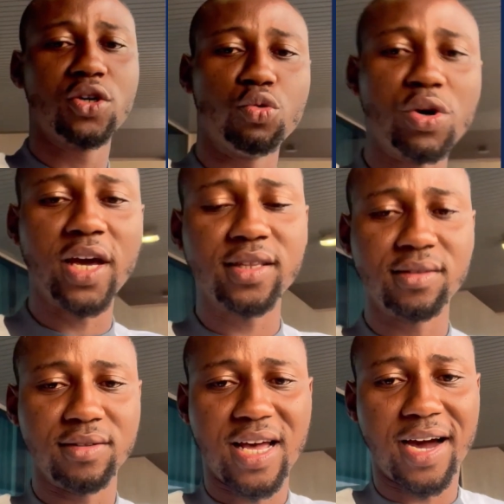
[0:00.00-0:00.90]
where
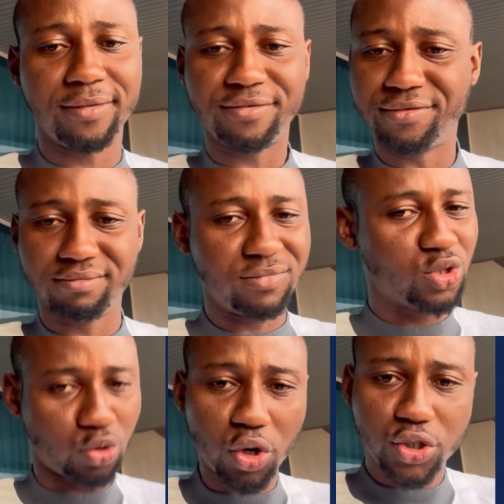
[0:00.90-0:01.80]
there are
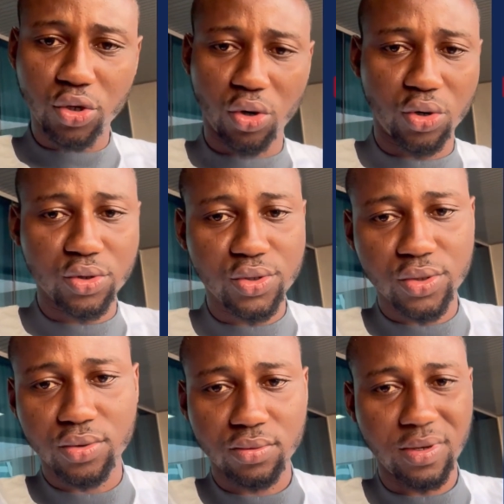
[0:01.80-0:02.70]

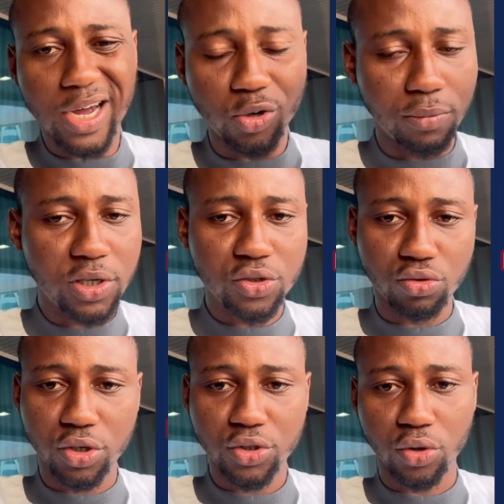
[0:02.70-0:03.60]
structures, economic
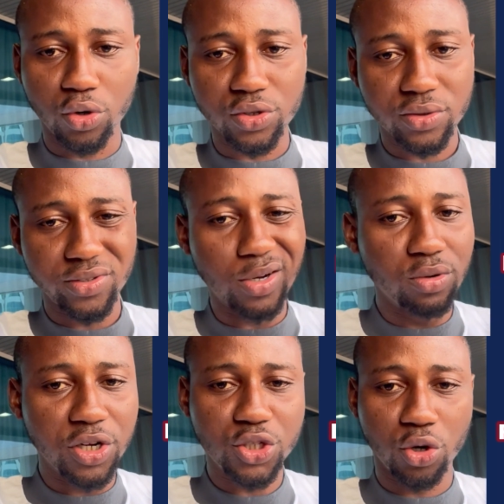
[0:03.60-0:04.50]
structures,
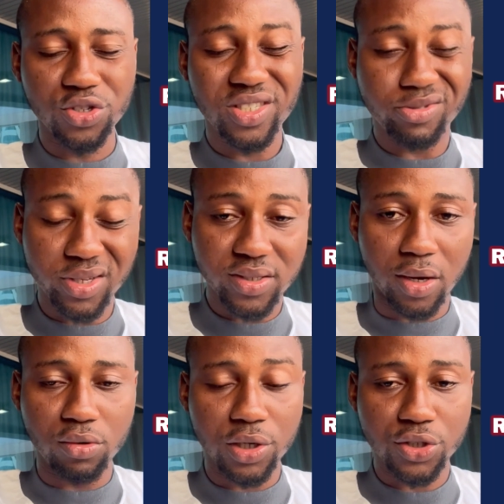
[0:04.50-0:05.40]
regulations, strict
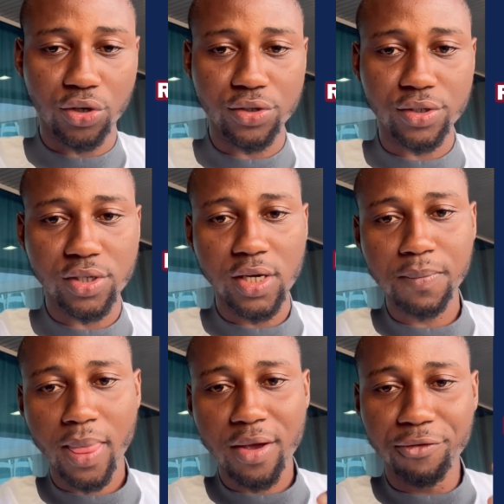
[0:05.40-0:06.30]
regulations,
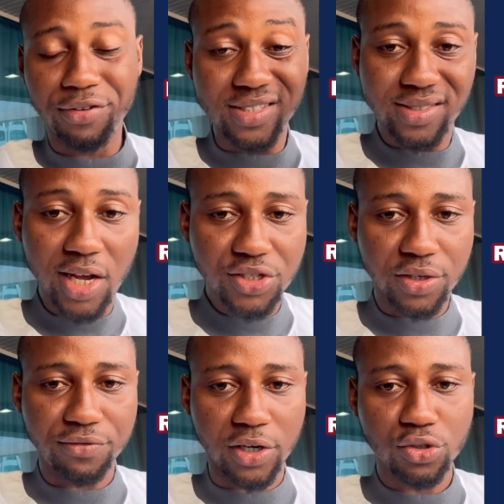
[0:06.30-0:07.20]
fantastic
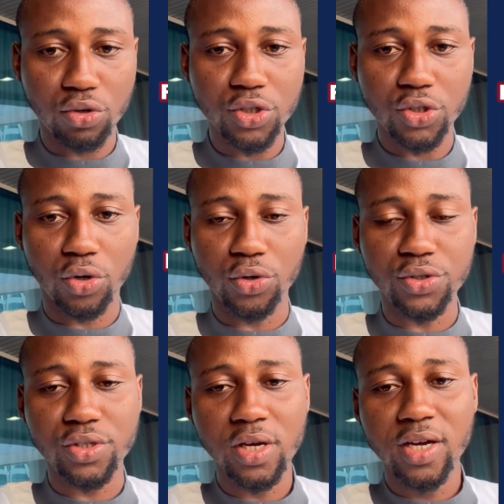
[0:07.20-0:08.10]

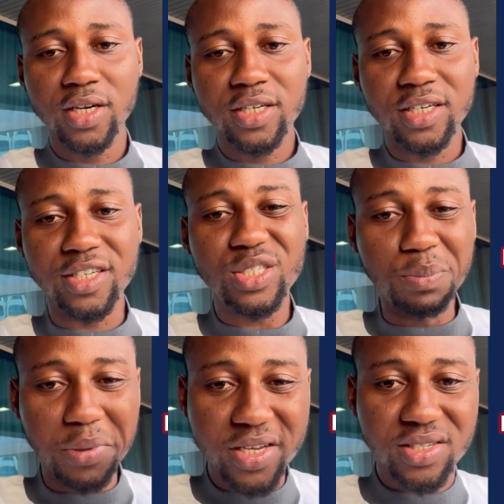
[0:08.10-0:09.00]
infrastructures, it
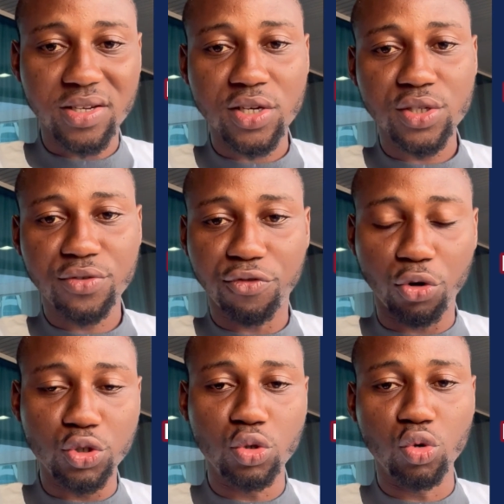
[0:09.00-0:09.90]
makes sense
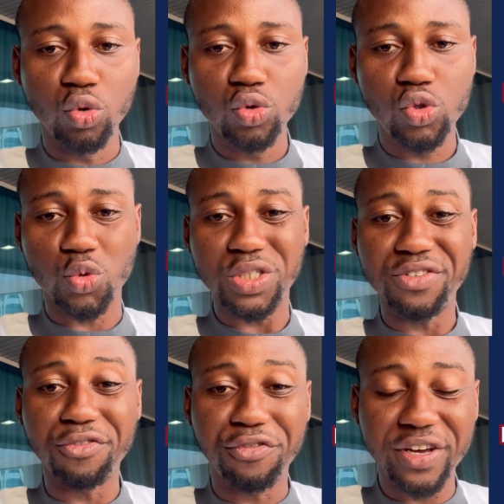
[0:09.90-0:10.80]
for you to
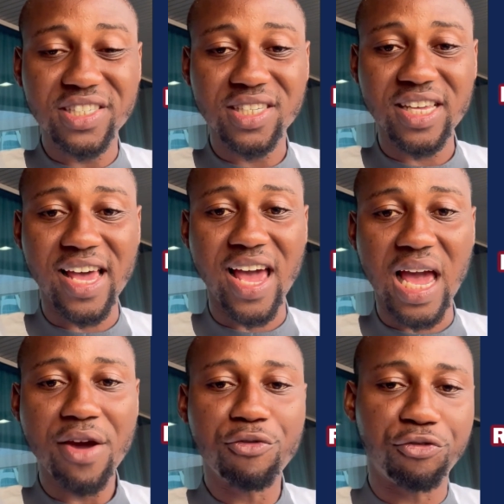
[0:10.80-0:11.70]
invest
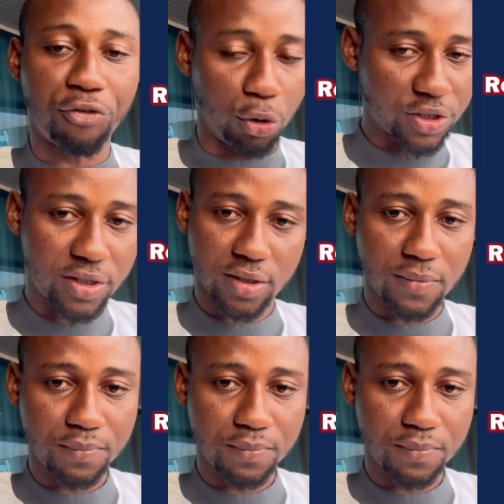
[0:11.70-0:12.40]
here first.